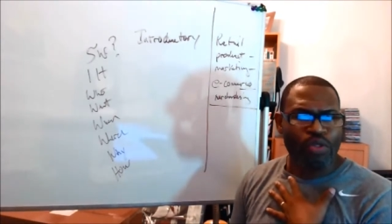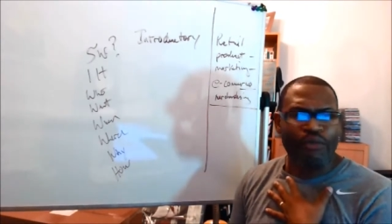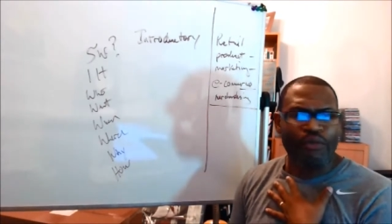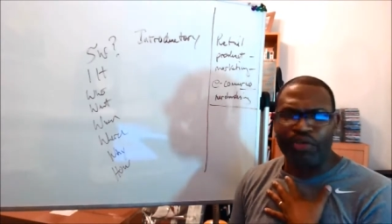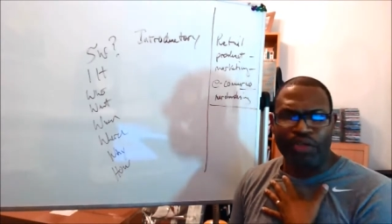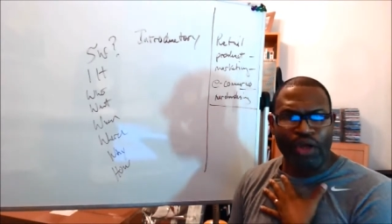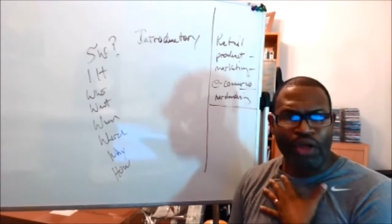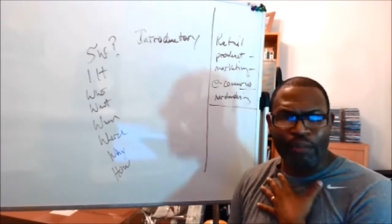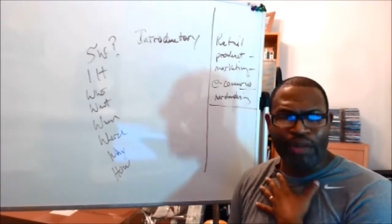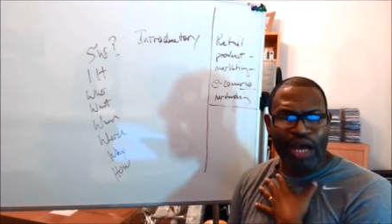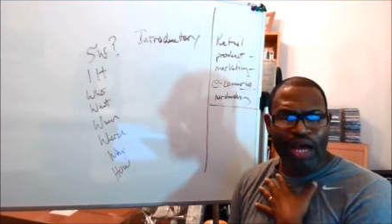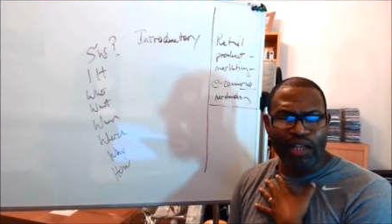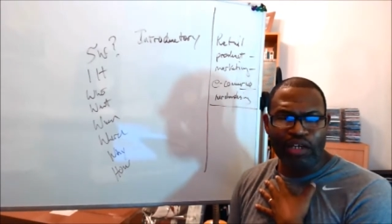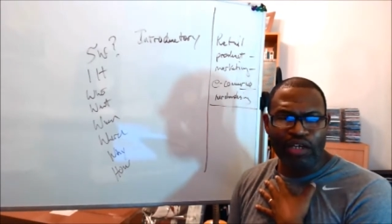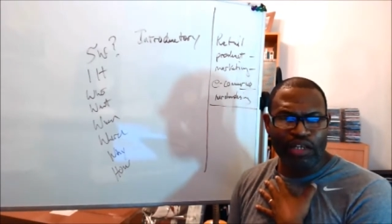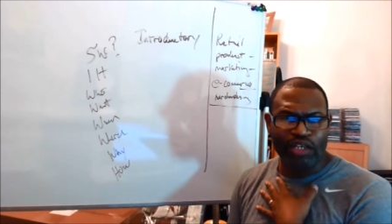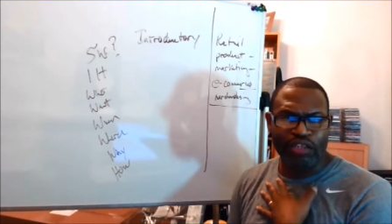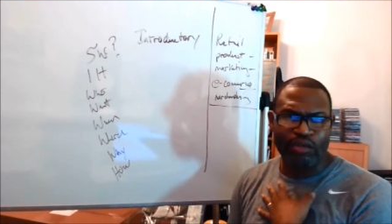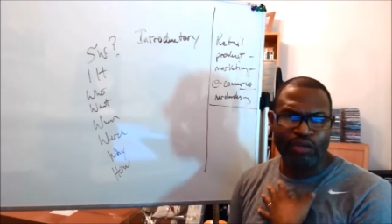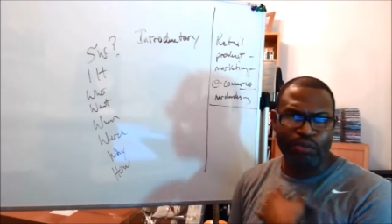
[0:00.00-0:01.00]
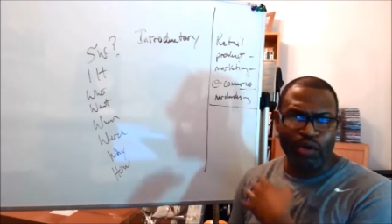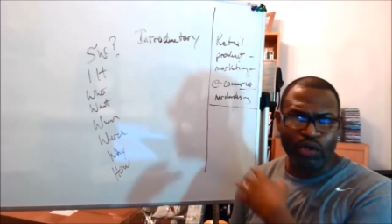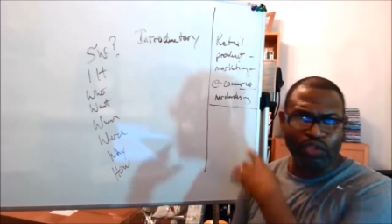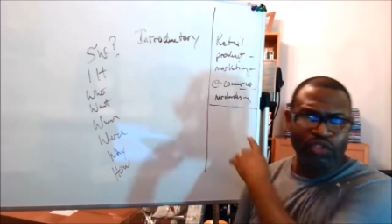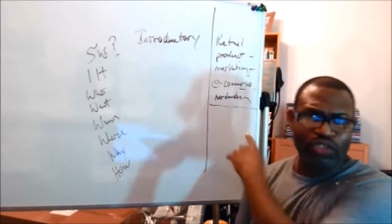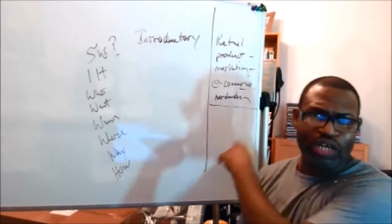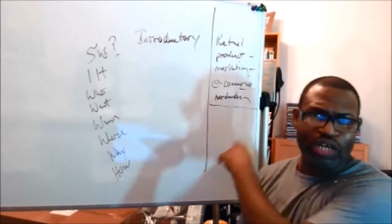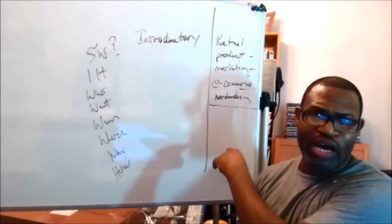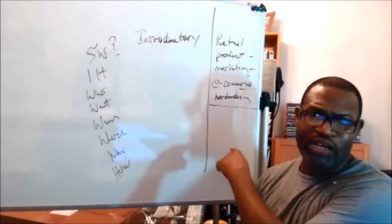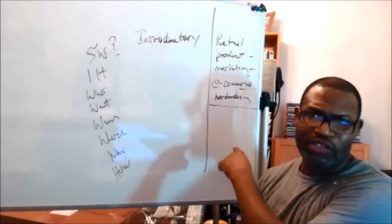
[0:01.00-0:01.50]
I'm not looking at the
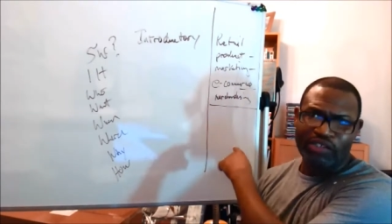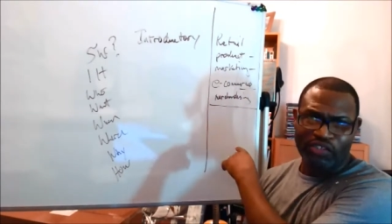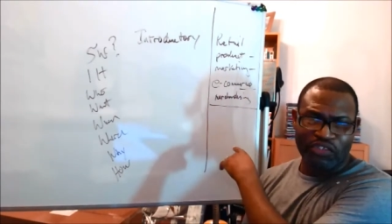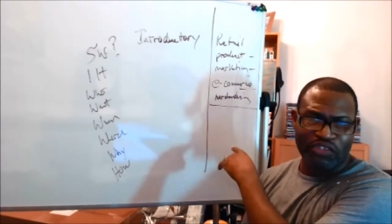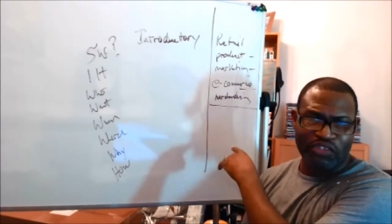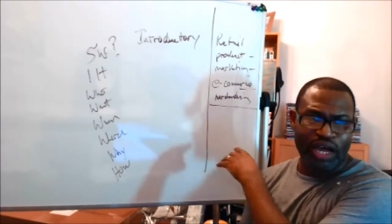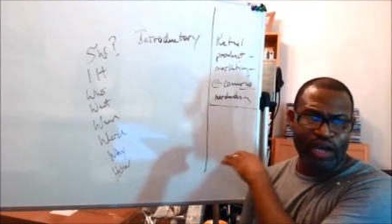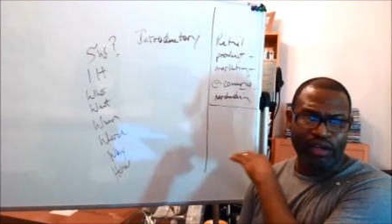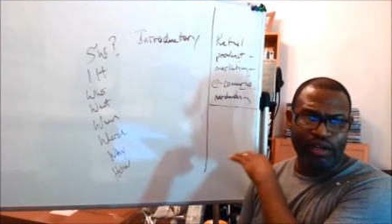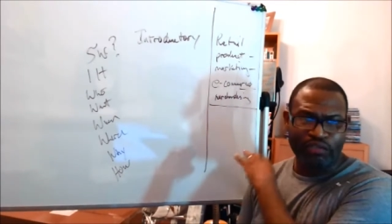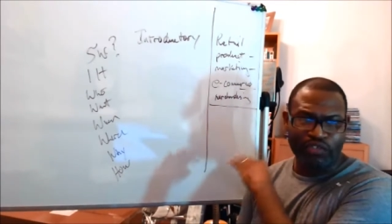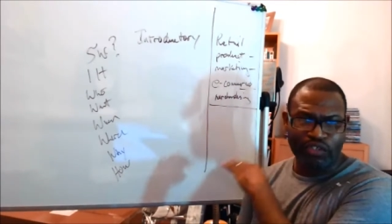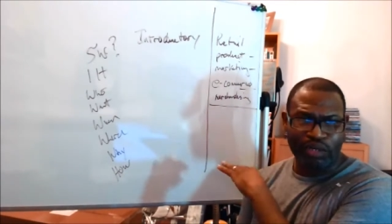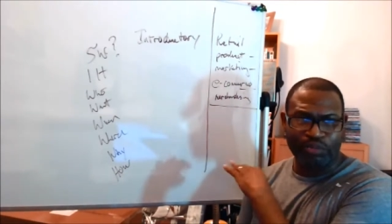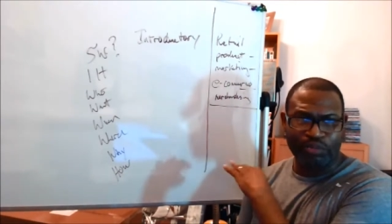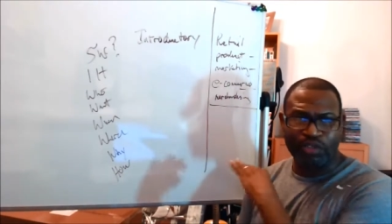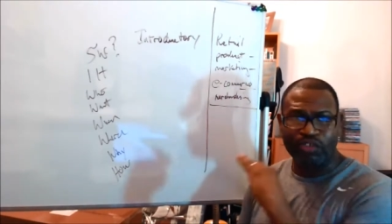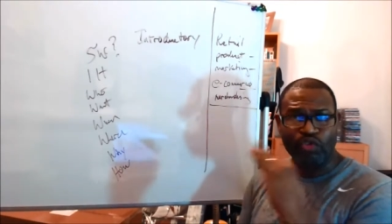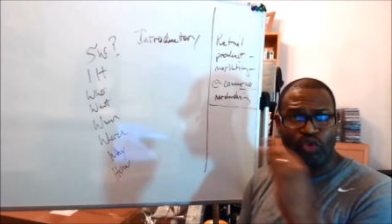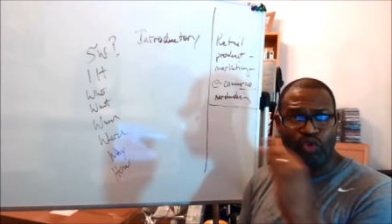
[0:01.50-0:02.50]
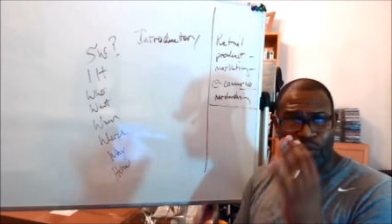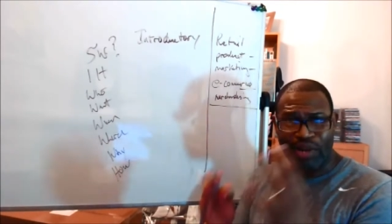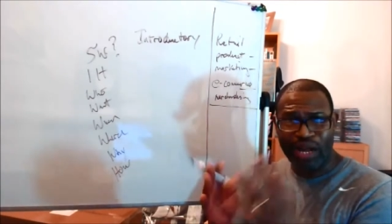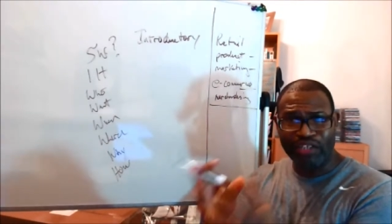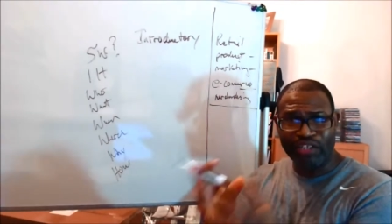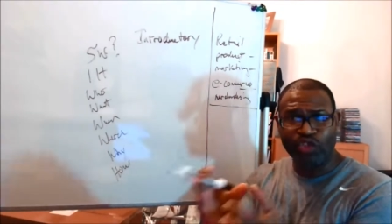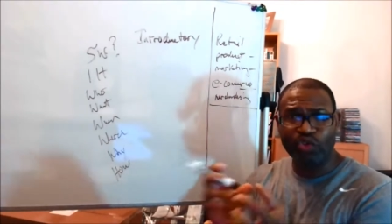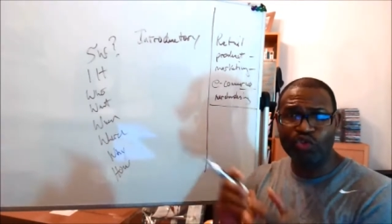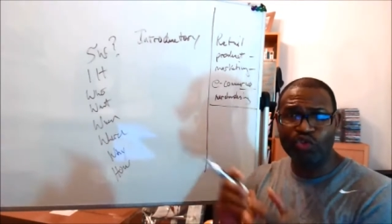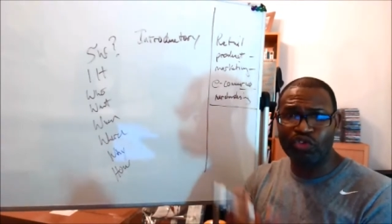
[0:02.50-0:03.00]
merchandising side of something, so I'm
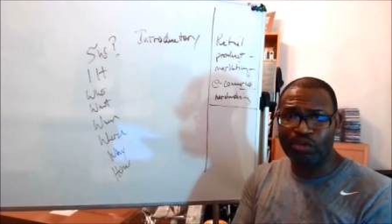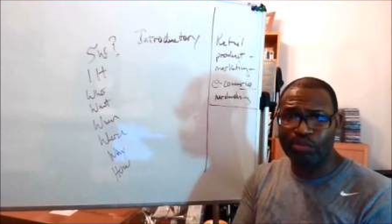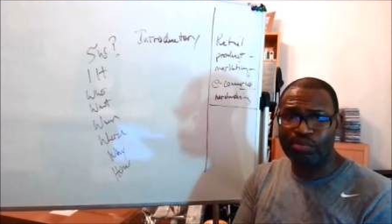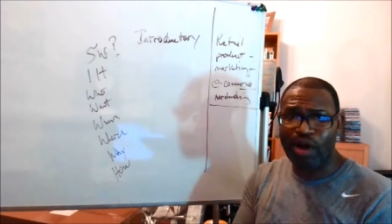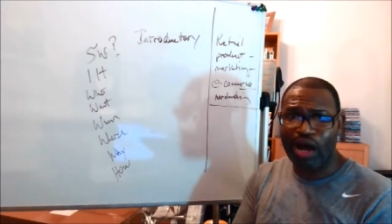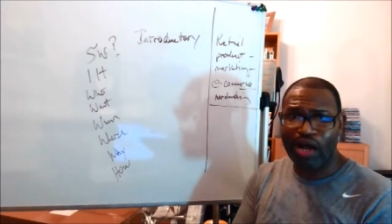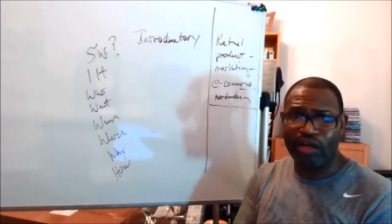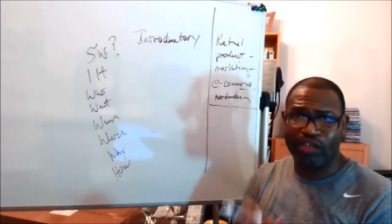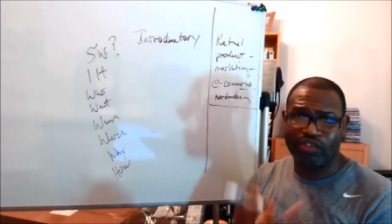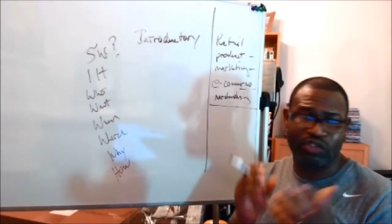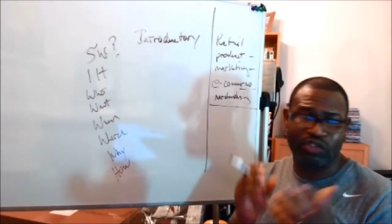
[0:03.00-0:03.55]
not choosing the product.